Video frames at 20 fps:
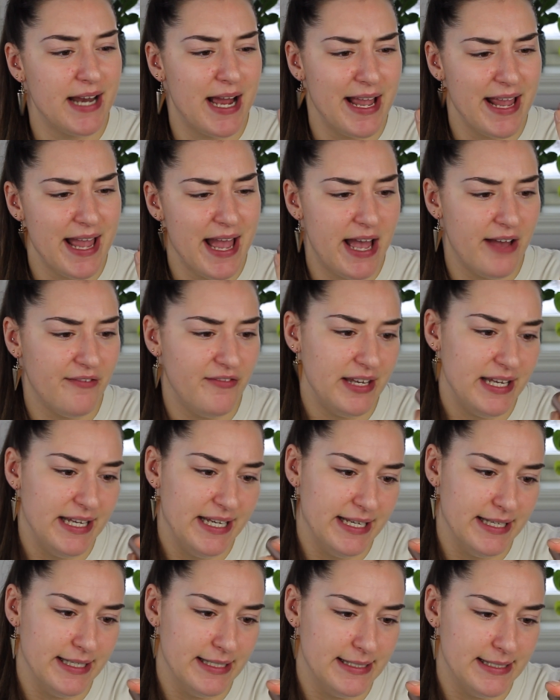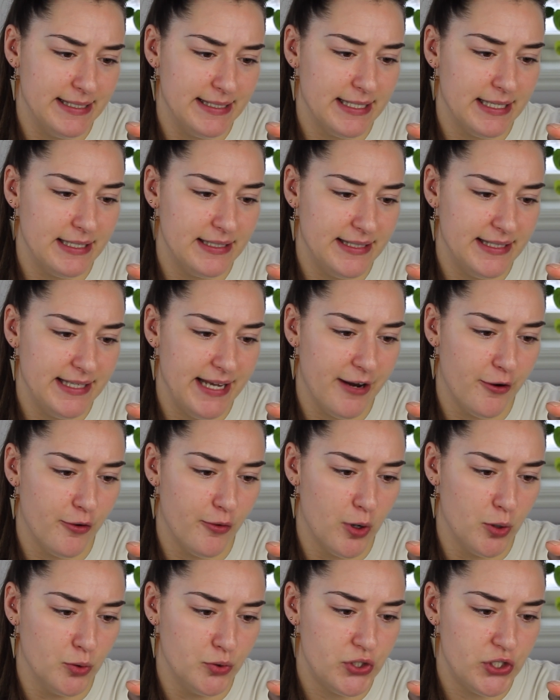I have is
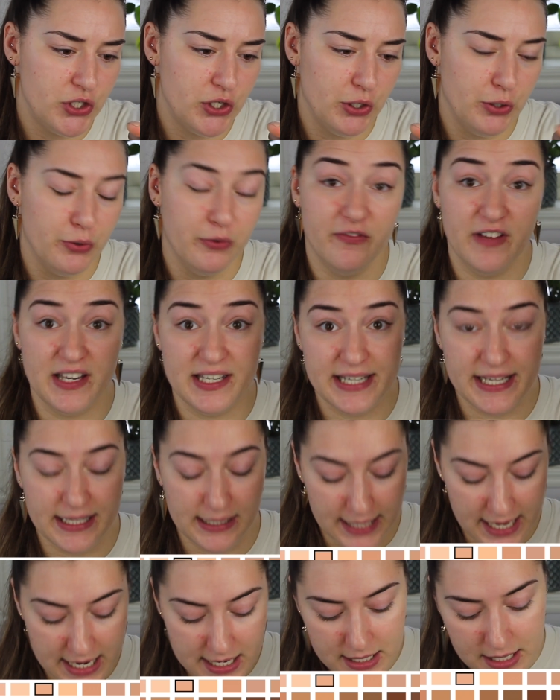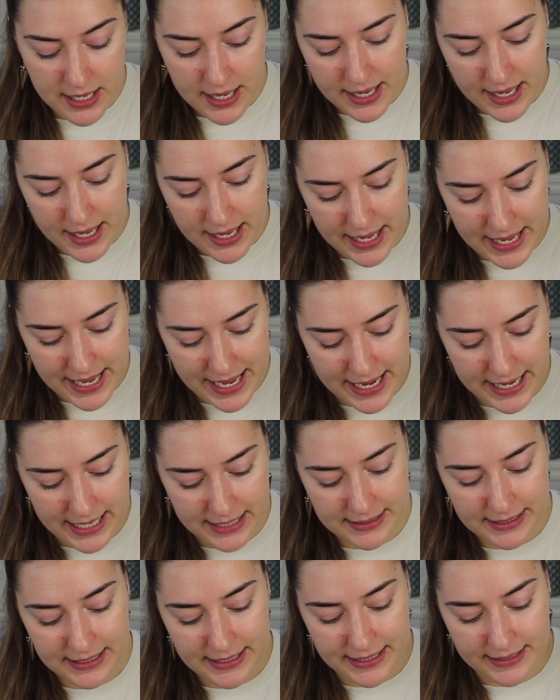02 Vanilla,
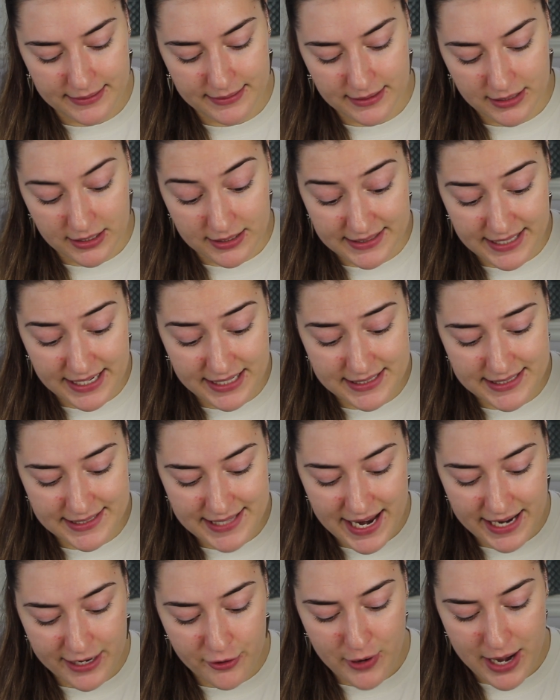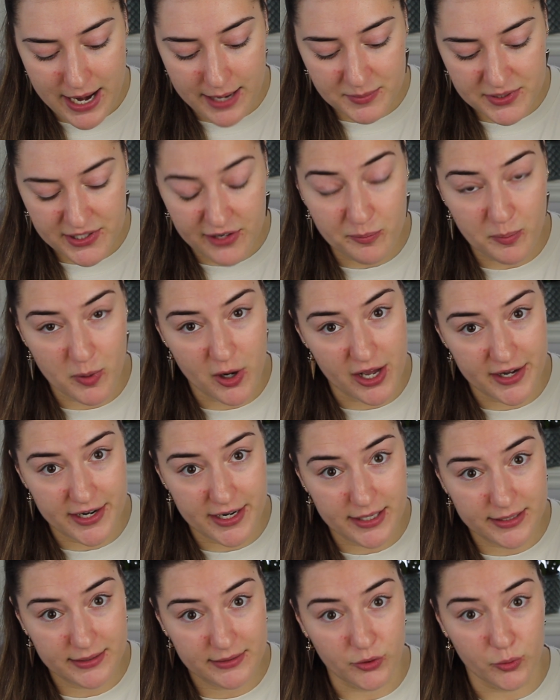and it contains 10 grams of
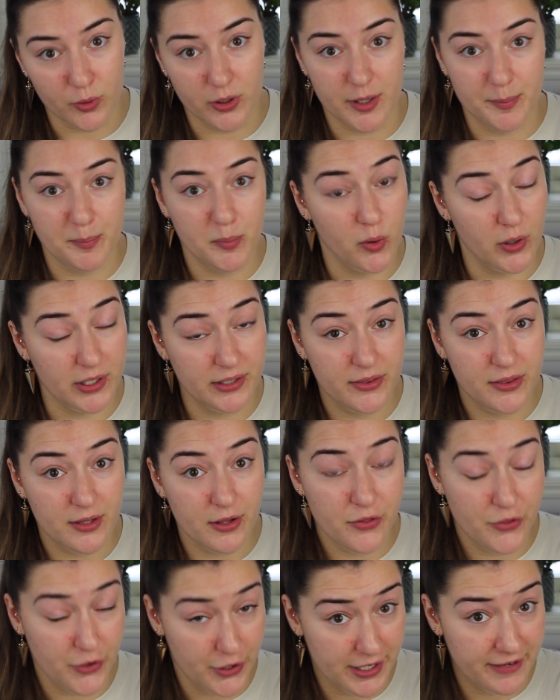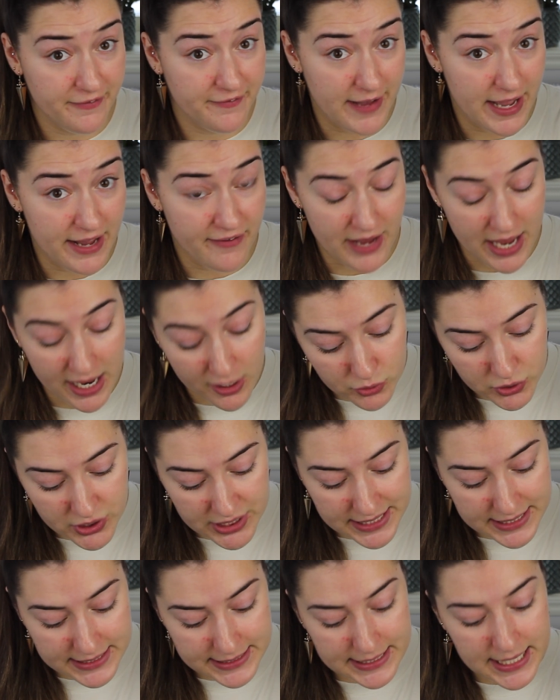product, or 0.35
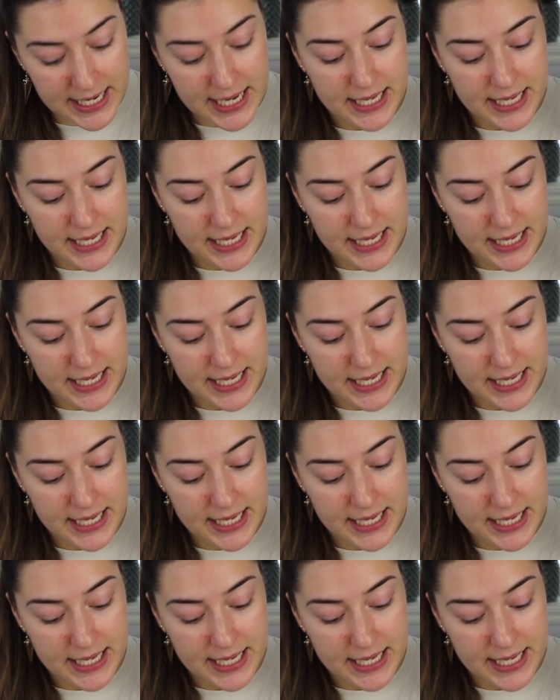ounces.